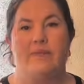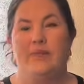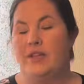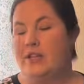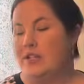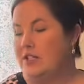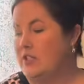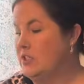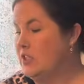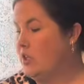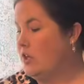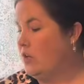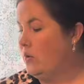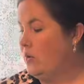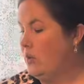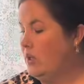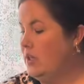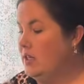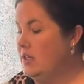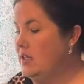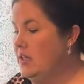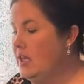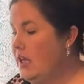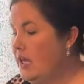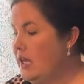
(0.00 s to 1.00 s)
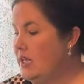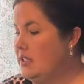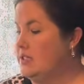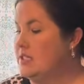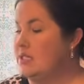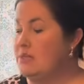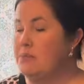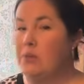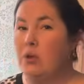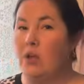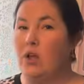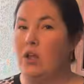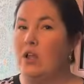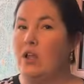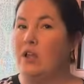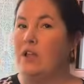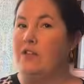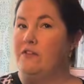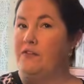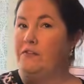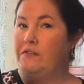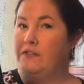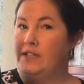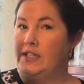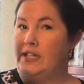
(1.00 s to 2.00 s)
So a small
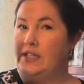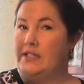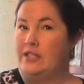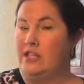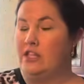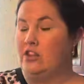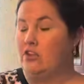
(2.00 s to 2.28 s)
fleecy